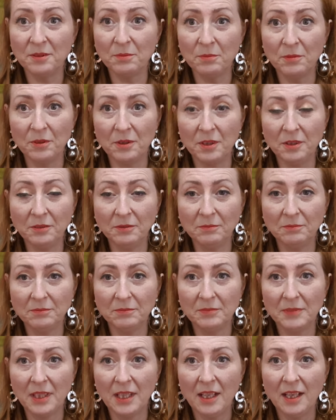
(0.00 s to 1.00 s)
tomorrow,
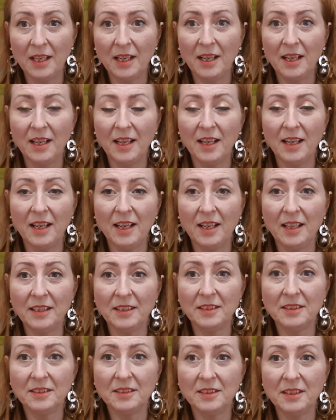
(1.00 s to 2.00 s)

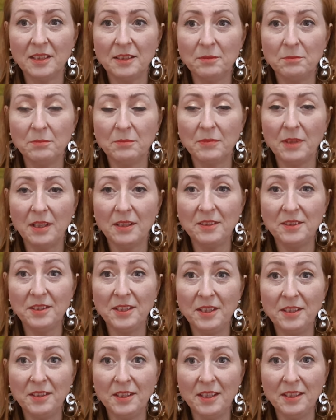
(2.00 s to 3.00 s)
and I'll
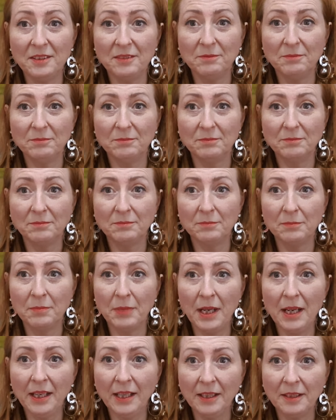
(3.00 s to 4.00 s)
see you then.
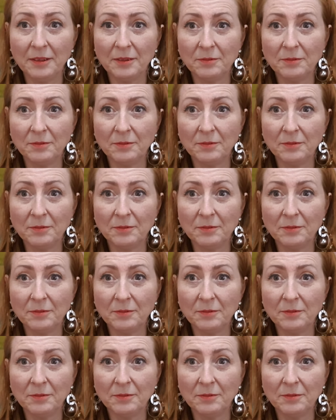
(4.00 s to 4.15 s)
Bye.